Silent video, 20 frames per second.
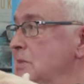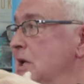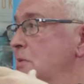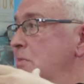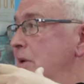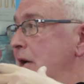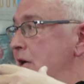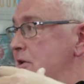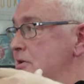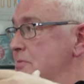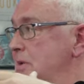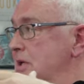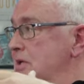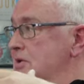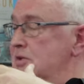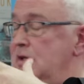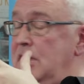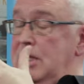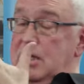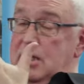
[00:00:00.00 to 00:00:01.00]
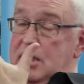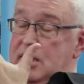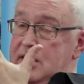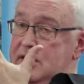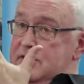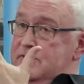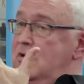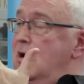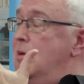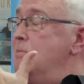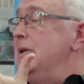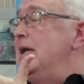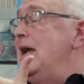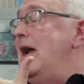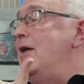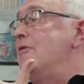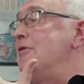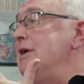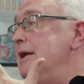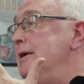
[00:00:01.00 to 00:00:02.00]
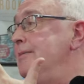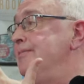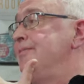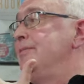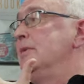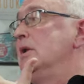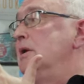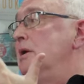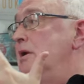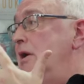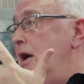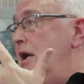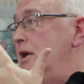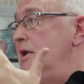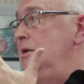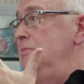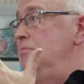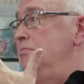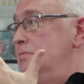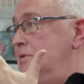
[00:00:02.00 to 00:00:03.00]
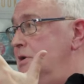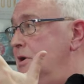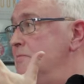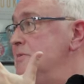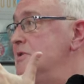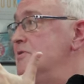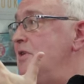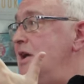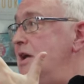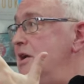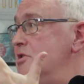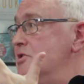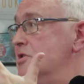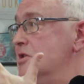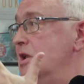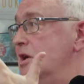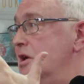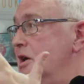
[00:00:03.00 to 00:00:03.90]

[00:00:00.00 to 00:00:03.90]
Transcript: me about him is he's from Kerry and he comes of age in the